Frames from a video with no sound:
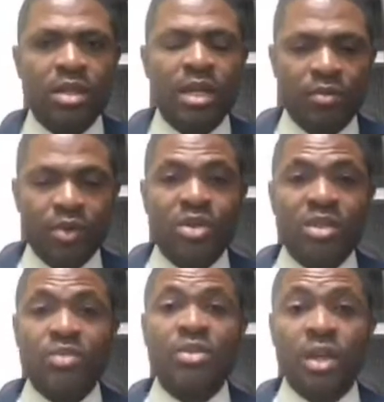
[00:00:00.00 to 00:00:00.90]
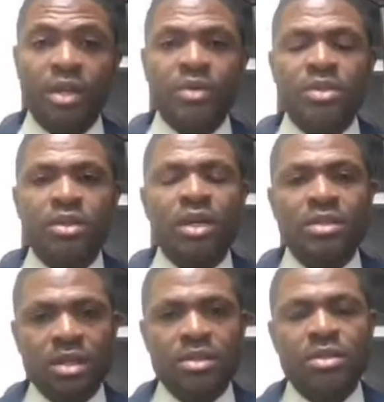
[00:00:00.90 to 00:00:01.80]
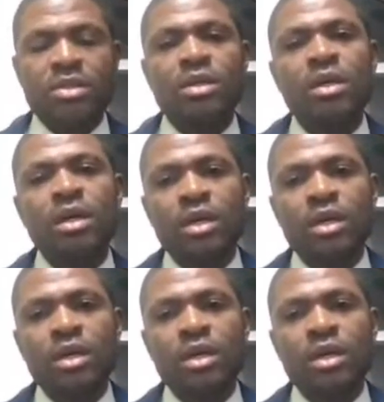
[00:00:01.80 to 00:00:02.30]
And of course, there is clarity and certainty,